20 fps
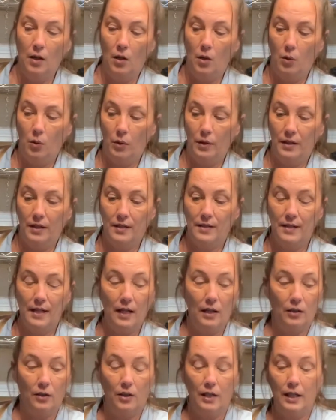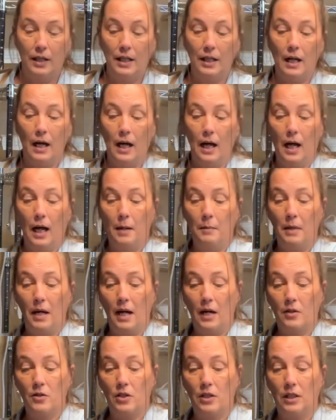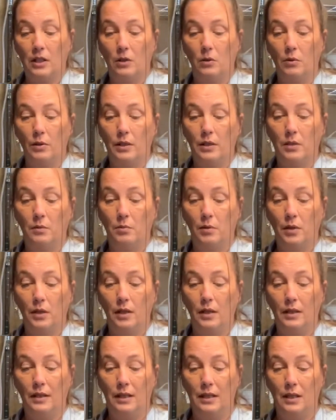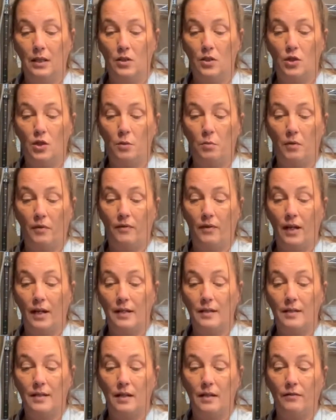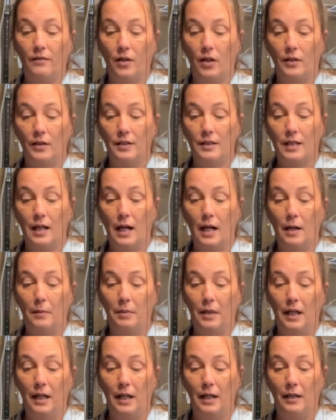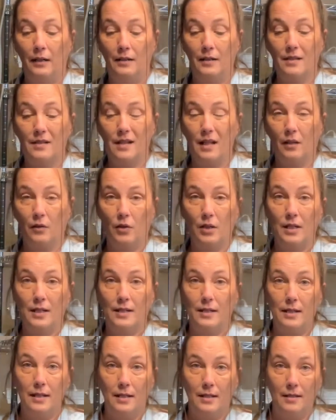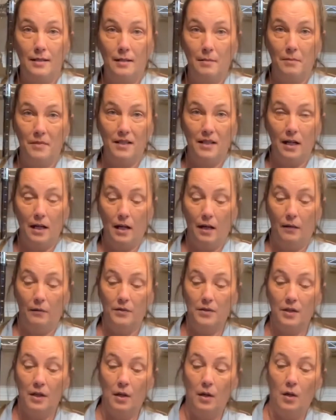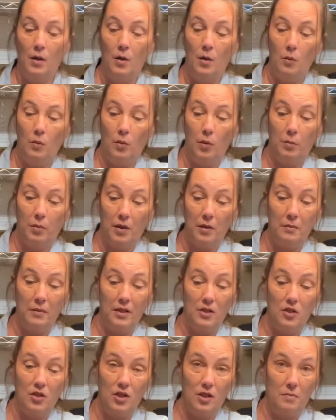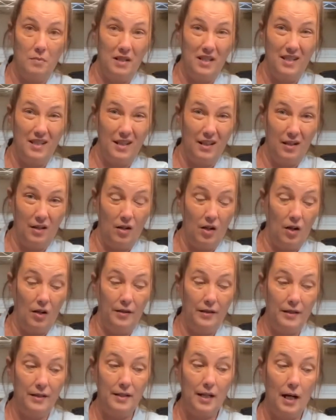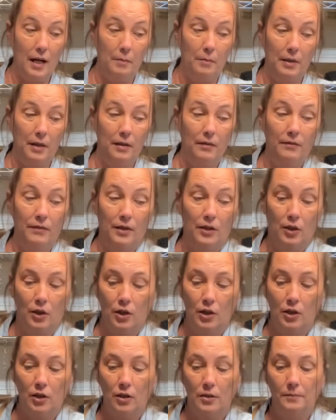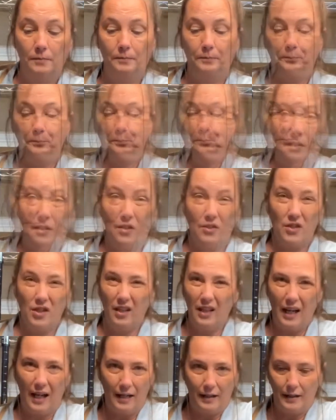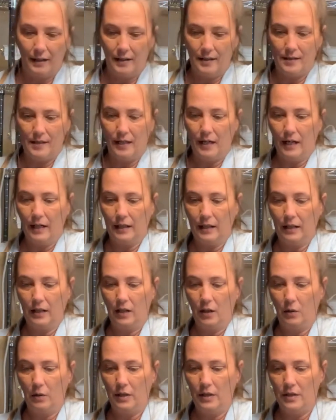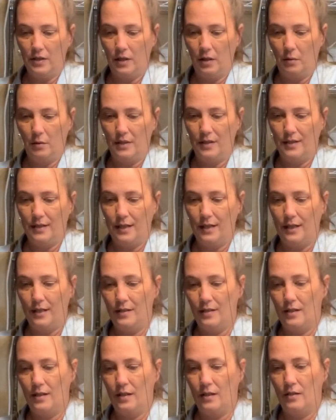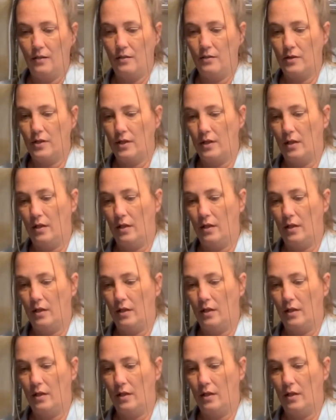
with the celery, I'm actually going to put the superfine stuff on the top, and the celery seeds themselves will pretty much just be sitting on the top of the dirt. There's a lot of things that I could go into with seeds. There's,